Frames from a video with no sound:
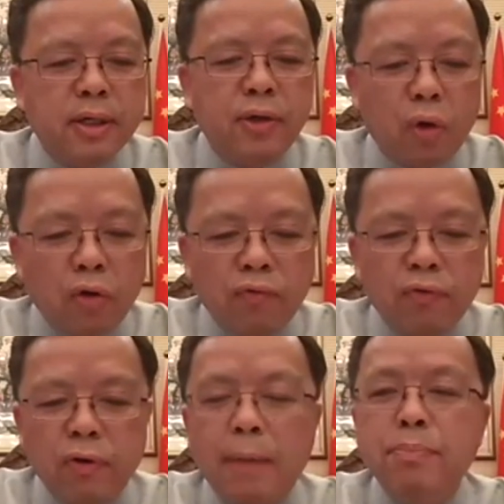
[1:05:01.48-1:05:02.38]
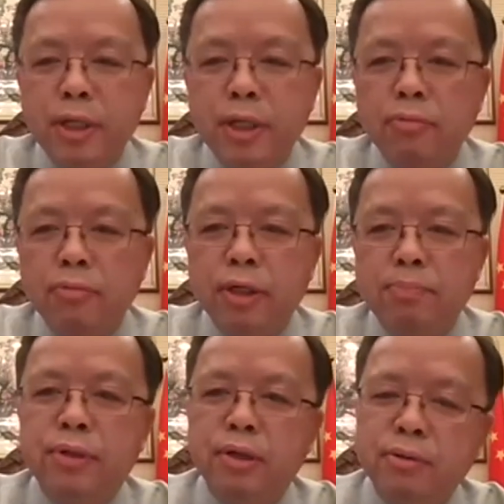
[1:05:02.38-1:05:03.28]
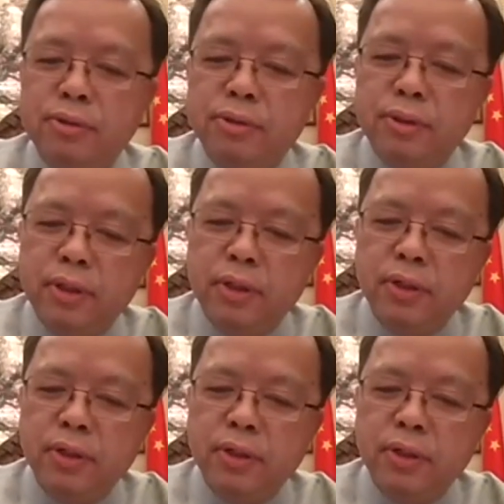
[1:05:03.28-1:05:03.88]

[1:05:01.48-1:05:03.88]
lawful, and beyond reproach,